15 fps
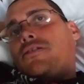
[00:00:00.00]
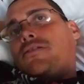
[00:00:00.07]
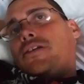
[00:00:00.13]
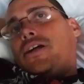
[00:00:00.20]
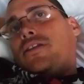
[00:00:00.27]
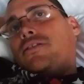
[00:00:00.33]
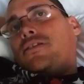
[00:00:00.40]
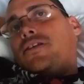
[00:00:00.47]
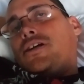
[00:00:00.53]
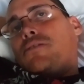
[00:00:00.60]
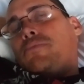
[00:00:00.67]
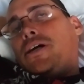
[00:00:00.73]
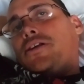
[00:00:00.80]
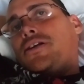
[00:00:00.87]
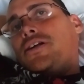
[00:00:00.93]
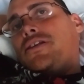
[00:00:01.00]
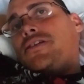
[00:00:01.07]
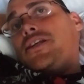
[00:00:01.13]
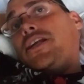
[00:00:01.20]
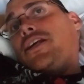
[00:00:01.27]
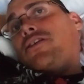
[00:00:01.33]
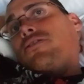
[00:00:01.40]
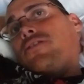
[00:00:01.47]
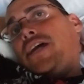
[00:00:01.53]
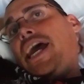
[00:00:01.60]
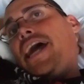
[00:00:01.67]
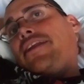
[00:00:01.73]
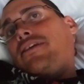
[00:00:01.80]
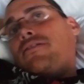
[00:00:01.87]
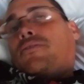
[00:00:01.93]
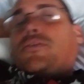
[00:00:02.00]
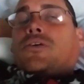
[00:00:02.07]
so that dispatch can send it to that.